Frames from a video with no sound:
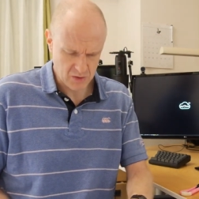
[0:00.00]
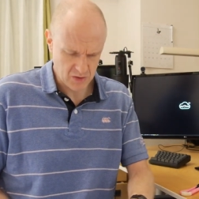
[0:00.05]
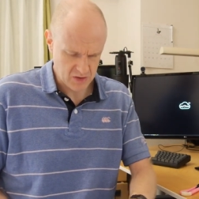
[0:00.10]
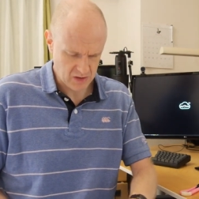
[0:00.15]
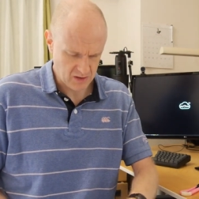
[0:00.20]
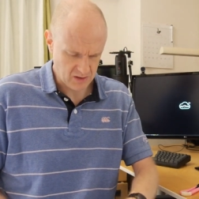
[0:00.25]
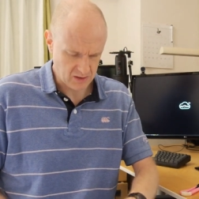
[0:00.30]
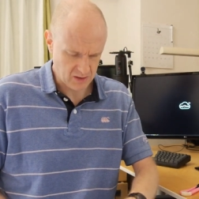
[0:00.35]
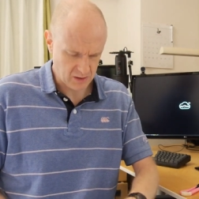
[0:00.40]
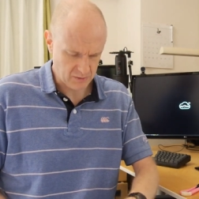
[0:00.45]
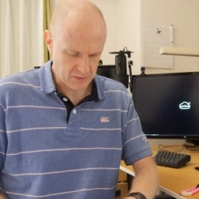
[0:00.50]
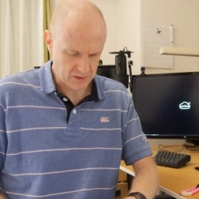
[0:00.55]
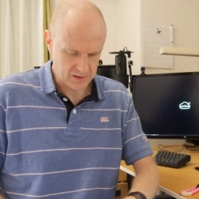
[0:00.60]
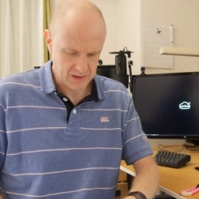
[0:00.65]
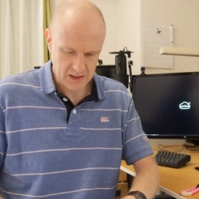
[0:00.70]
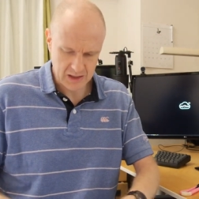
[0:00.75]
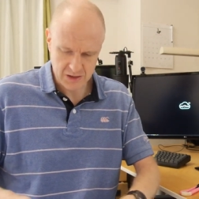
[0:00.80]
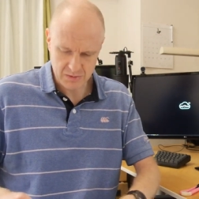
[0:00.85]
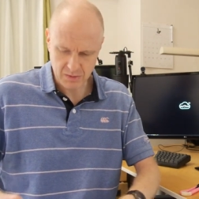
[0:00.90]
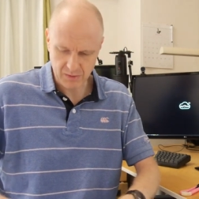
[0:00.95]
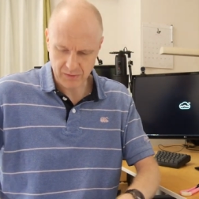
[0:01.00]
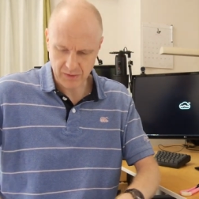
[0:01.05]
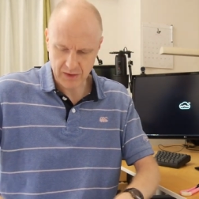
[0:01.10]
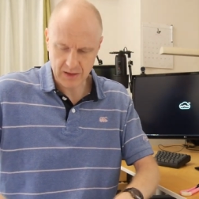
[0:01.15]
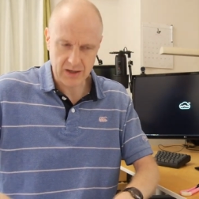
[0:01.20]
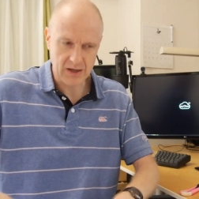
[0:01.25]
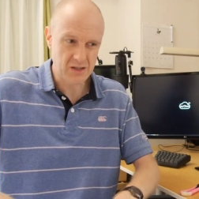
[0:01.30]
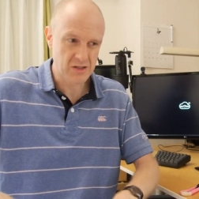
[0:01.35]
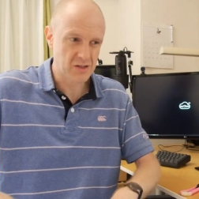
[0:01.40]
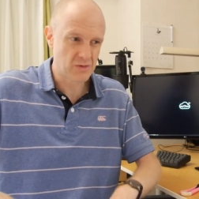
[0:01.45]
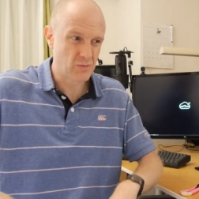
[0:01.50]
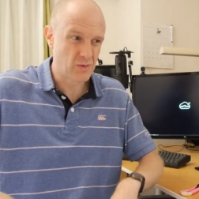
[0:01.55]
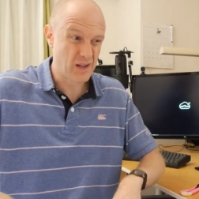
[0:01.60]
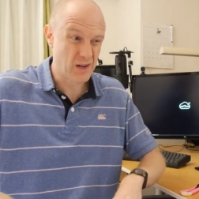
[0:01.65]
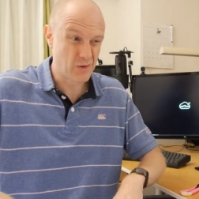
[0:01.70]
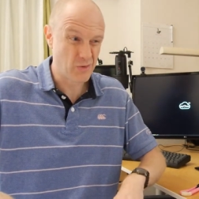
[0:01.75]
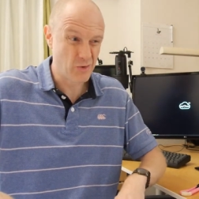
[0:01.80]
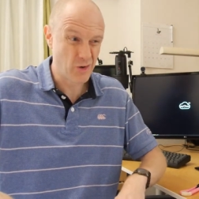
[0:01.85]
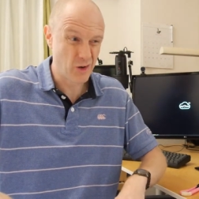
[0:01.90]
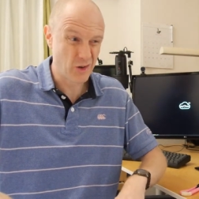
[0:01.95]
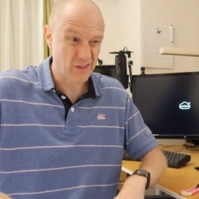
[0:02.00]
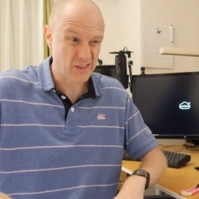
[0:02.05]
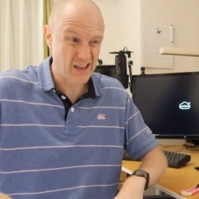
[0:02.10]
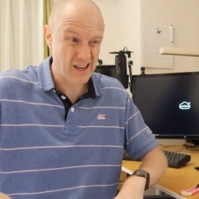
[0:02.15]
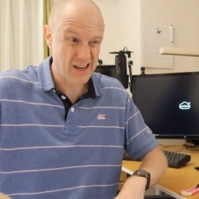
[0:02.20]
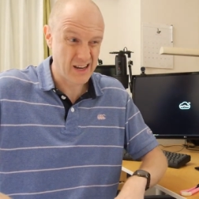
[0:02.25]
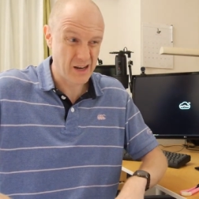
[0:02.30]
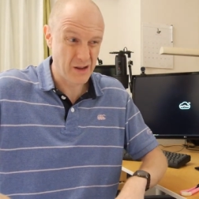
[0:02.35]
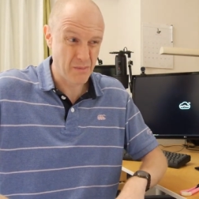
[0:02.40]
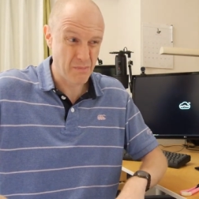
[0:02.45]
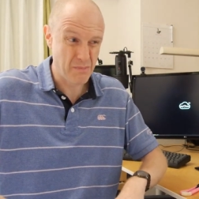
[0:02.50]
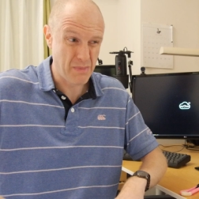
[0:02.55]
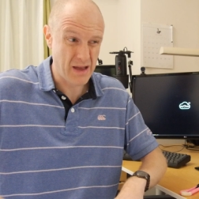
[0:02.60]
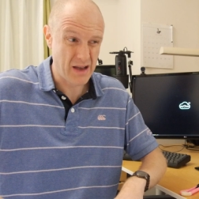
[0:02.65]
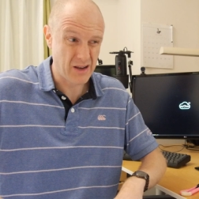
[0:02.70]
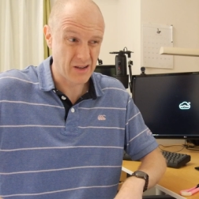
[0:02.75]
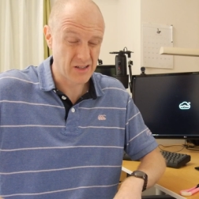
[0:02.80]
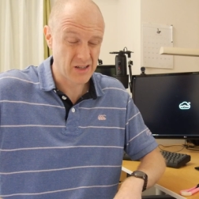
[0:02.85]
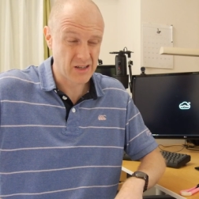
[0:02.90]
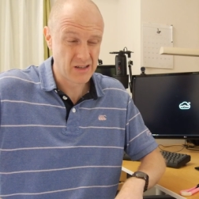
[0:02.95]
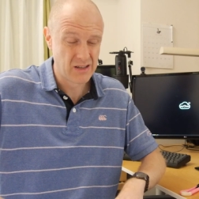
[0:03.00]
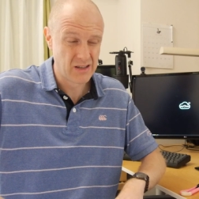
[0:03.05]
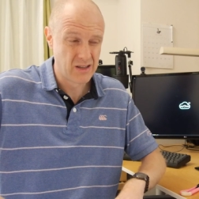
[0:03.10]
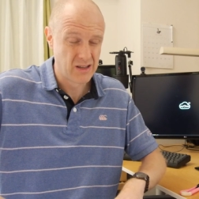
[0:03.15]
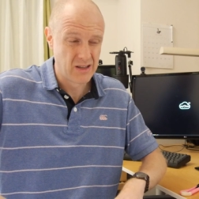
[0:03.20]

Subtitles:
which are a little bit less, but for the custom one, it worked out at about